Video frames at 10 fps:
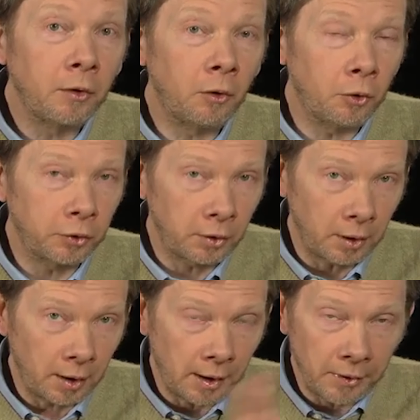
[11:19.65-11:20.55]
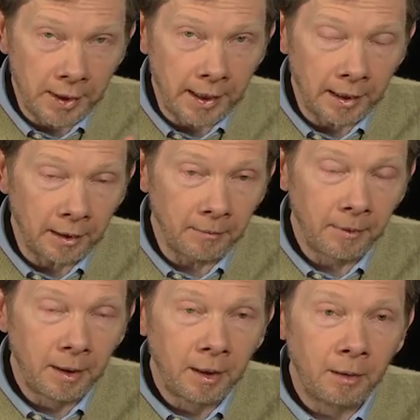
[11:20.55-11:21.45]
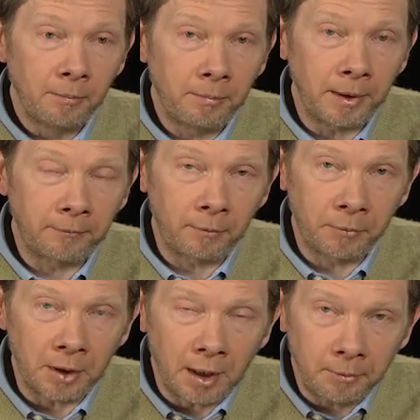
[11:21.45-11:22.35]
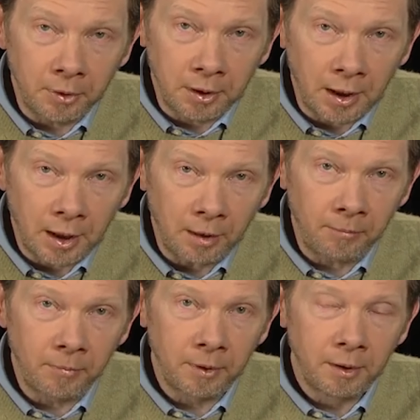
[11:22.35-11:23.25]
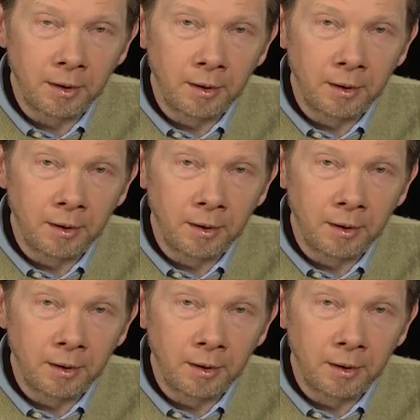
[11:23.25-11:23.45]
Those are there, but from time to time